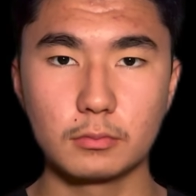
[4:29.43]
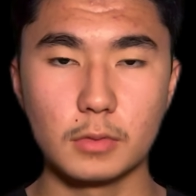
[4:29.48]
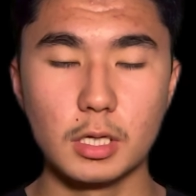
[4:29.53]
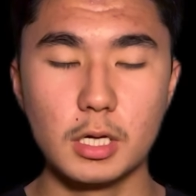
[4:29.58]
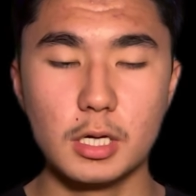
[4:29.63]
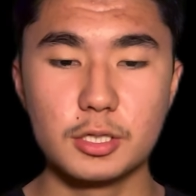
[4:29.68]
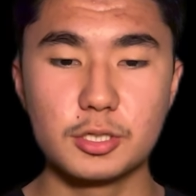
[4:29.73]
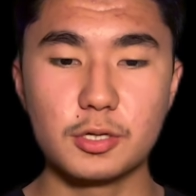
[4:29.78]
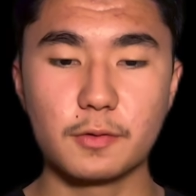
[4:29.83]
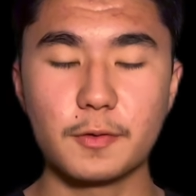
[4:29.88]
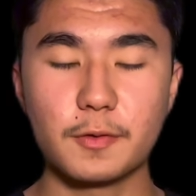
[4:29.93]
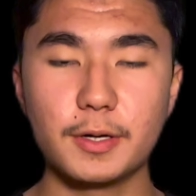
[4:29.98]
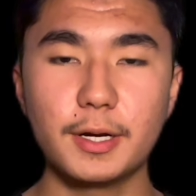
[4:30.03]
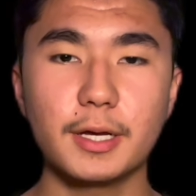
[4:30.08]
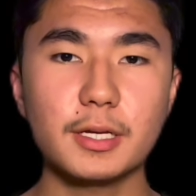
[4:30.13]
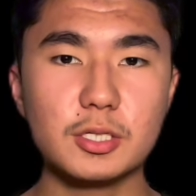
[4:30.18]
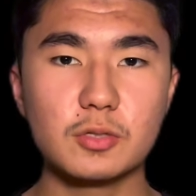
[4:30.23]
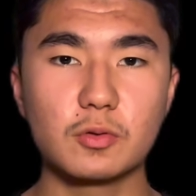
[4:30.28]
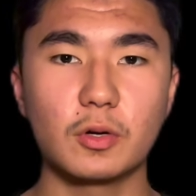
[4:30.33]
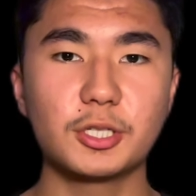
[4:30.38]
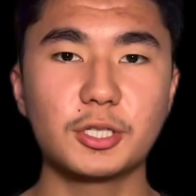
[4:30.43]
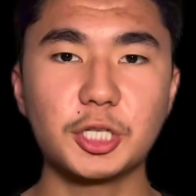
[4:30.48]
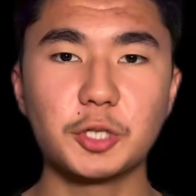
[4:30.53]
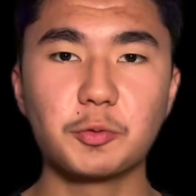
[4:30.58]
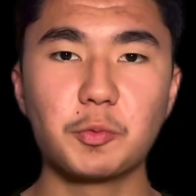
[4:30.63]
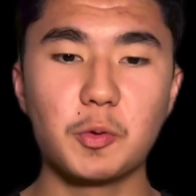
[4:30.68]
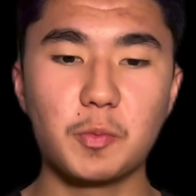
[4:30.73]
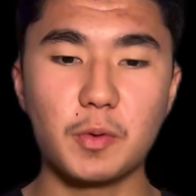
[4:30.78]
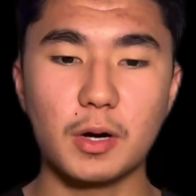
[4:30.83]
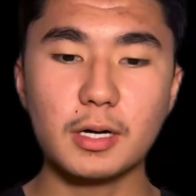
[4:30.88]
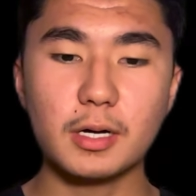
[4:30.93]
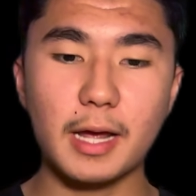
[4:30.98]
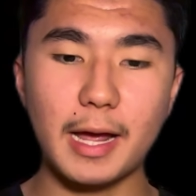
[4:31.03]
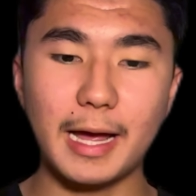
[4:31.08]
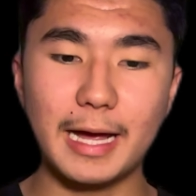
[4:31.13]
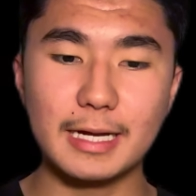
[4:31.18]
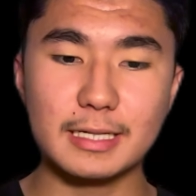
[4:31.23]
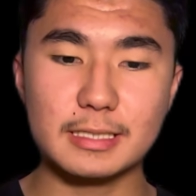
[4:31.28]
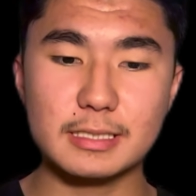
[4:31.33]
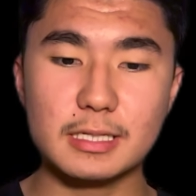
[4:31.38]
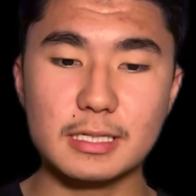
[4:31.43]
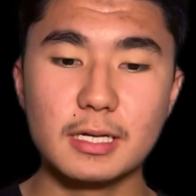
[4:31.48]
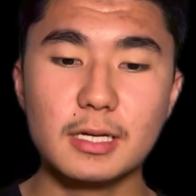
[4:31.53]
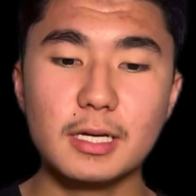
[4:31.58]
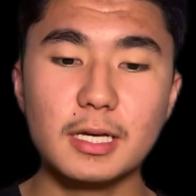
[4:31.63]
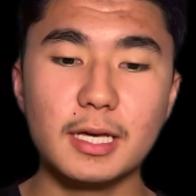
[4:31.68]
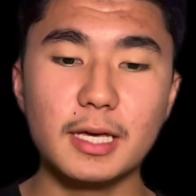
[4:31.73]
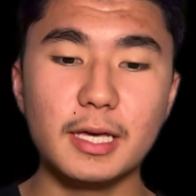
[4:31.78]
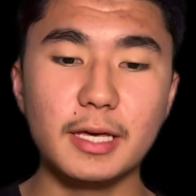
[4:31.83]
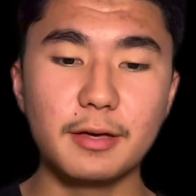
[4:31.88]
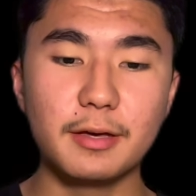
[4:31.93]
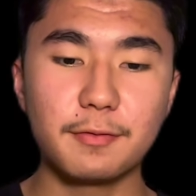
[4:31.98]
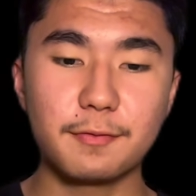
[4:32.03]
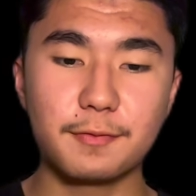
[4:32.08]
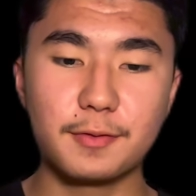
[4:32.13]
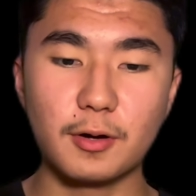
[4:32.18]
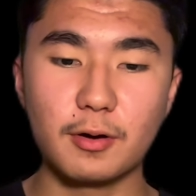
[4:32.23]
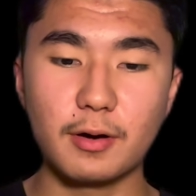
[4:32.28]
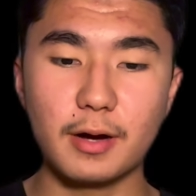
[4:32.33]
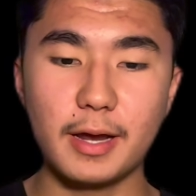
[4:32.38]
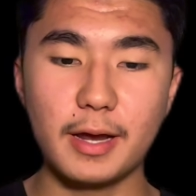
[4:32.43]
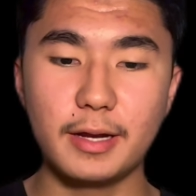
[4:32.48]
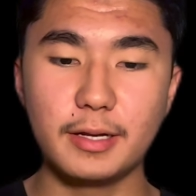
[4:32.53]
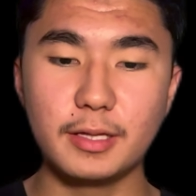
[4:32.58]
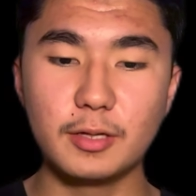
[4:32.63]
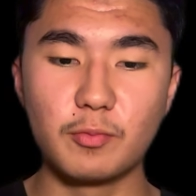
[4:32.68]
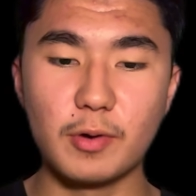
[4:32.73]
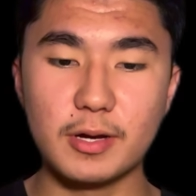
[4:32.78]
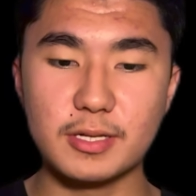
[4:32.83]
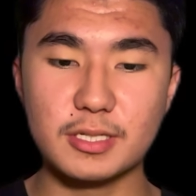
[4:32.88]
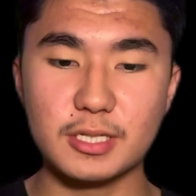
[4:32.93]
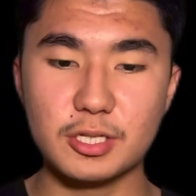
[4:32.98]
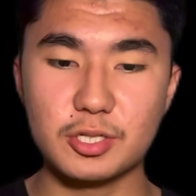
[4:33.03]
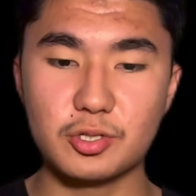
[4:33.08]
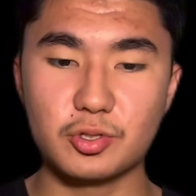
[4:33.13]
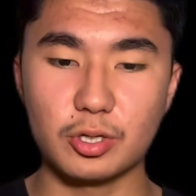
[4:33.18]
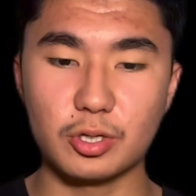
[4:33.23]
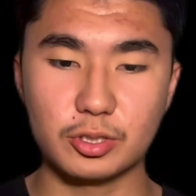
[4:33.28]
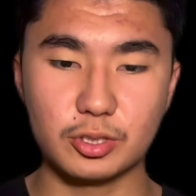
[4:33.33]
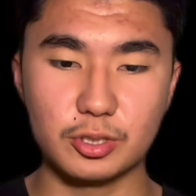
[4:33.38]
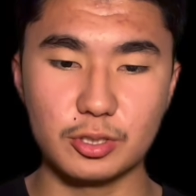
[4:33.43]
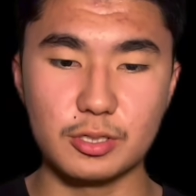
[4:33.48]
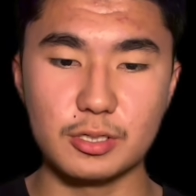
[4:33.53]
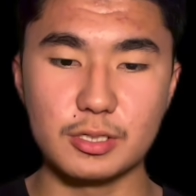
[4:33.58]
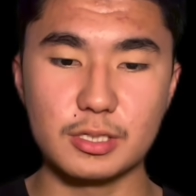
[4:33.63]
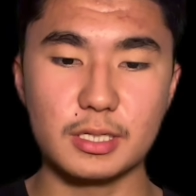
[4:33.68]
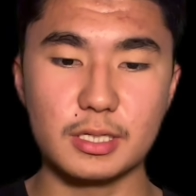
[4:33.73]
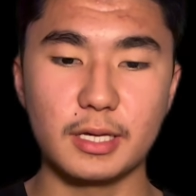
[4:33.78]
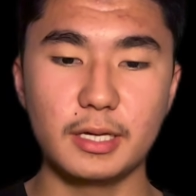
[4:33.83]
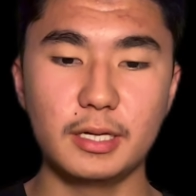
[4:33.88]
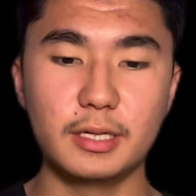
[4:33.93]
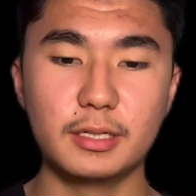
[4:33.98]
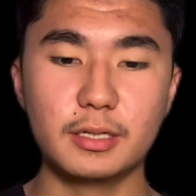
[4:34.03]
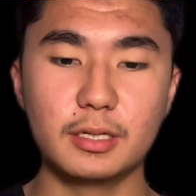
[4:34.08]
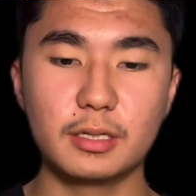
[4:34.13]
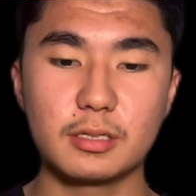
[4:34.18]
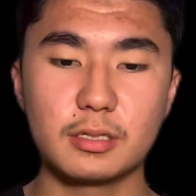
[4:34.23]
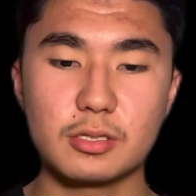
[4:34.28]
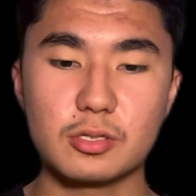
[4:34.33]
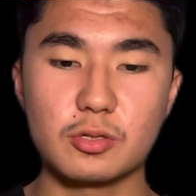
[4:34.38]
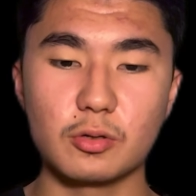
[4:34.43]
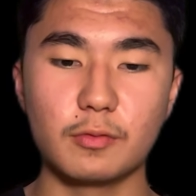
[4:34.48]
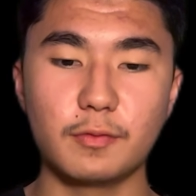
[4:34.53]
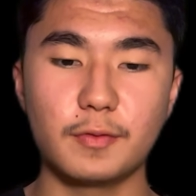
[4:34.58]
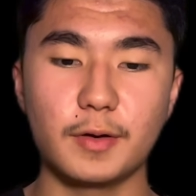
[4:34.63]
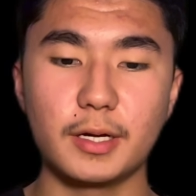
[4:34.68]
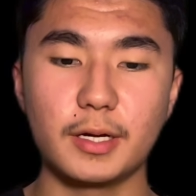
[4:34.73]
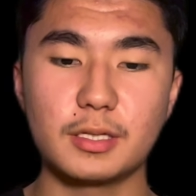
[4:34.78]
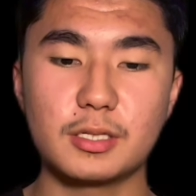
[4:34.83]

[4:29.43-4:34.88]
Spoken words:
So for our next question, we want to ask if there are any resonance structures in sulfite.